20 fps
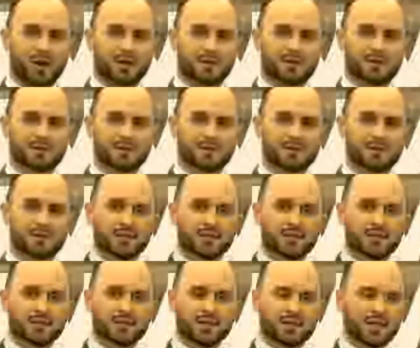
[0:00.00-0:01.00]

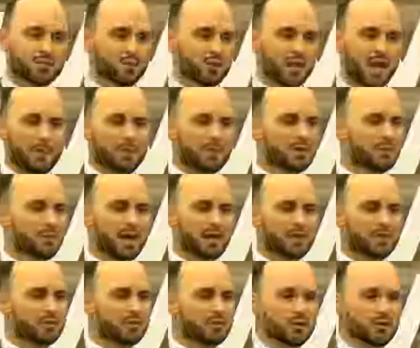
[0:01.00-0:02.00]
And that's what happened in
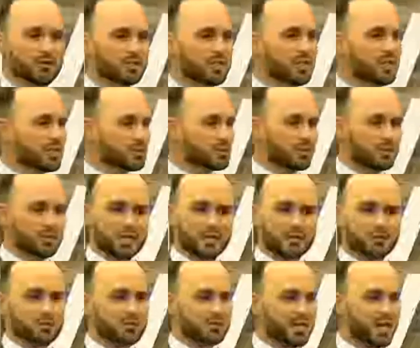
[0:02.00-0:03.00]
Matthew 13. That's what
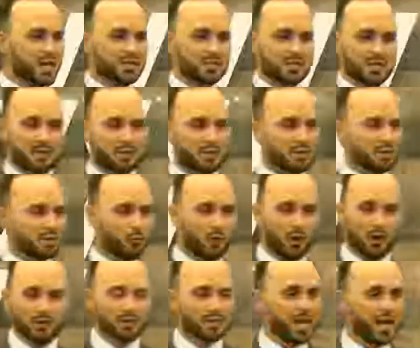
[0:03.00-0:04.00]
Jesus was saying. He said, the
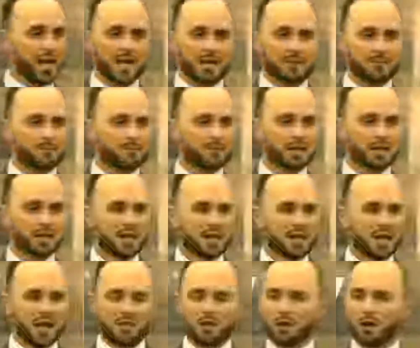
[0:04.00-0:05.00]
word came,
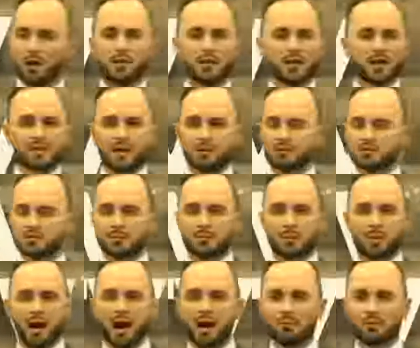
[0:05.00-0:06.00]
and the only thing that was the
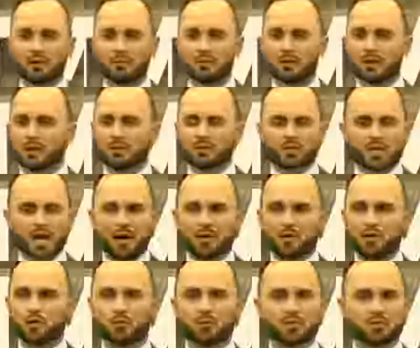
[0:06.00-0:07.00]
problem was how
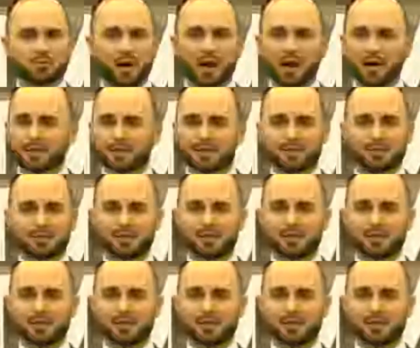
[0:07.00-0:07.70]
you responded.